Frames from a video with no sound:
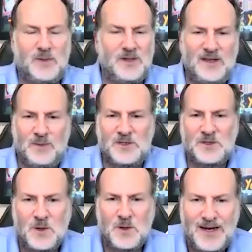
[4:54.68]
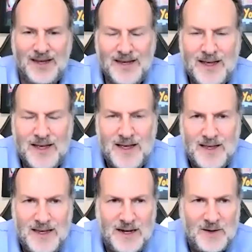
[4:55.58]
Unbelievable story.
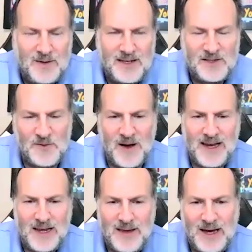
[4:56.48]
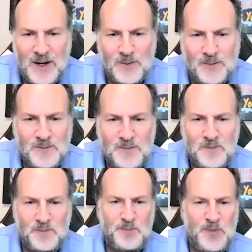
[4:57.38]
You know, it's funny how
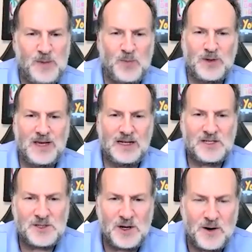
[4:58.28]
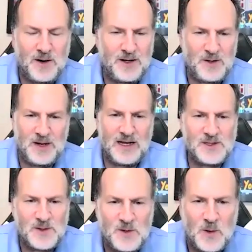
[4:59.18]
people get started. You
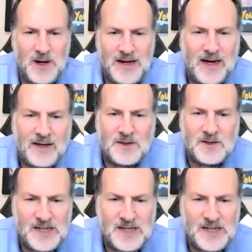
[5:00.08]
guys were door knockers.